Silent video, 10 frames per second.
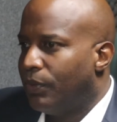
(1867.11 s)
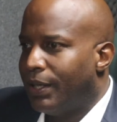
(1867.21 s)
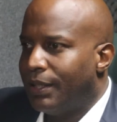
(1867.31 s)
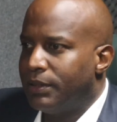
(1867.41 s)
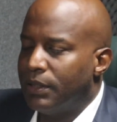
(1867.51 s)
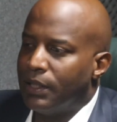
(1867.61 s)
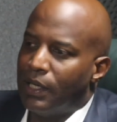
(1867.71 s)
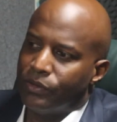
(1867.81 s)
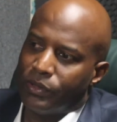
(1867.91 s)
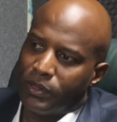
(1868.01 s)
When I say
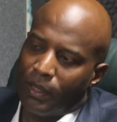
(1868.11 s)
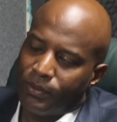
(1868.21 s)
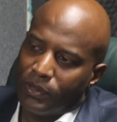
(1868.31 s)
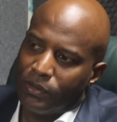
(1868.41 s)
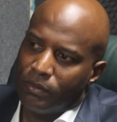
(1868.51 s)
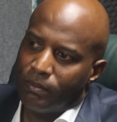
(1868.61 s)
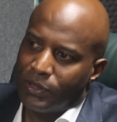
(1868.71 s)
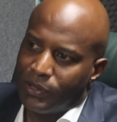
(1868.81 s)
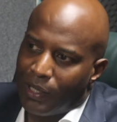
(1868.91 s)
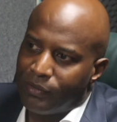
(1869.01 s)
contraception to
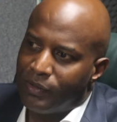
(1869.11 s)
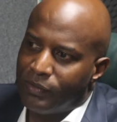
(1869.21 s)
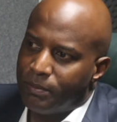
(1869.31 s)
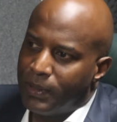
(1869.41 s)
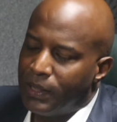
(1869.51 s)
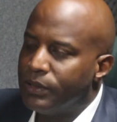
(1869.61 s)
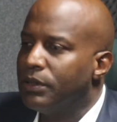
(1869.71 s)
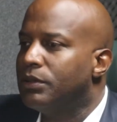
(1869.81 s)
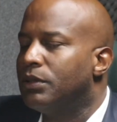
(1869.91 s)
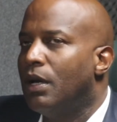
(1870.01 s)
majority of the
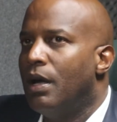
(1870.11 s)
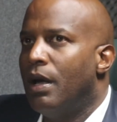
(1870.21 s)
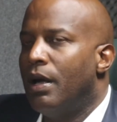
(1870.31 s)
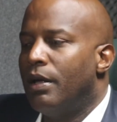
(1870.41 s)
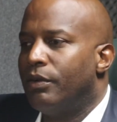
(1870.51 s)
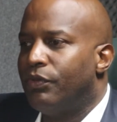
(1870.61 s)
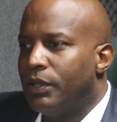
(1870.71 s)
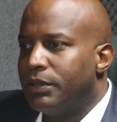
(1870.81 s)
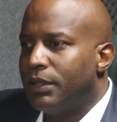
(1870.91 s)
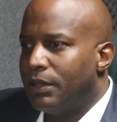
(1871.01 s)
patients, the
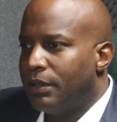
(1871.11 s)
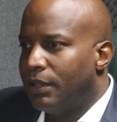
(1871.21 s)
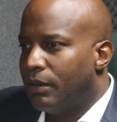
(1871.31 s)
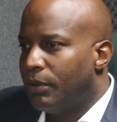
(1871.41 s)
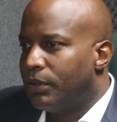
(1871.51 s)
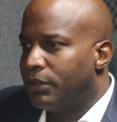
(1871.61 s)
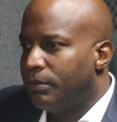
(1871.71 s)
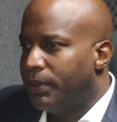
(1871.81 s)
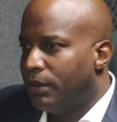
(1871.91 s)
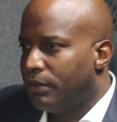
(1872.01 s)
first thing they think about is a
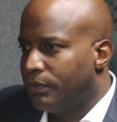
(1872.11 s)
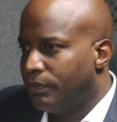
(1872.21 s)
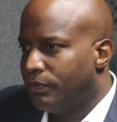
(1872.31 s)
pill.